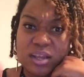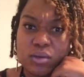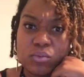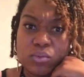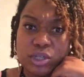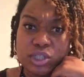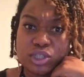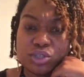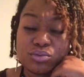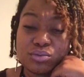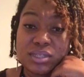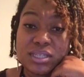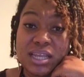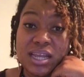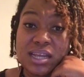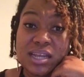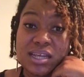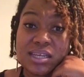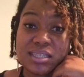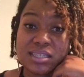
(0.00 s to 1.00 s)
what you
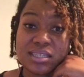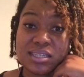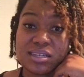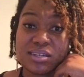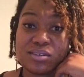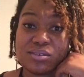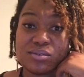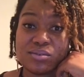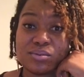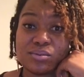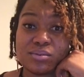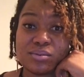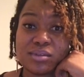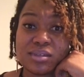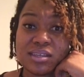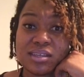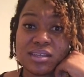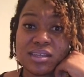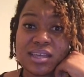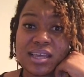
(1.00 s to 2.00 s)
tell us to do,
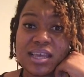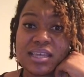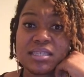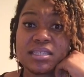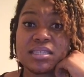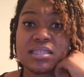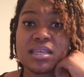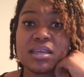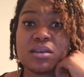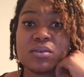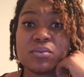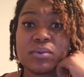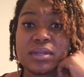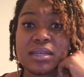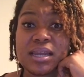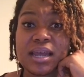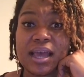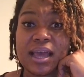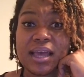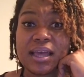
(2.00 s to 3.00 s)
and still we
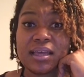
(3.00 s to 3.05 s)
die.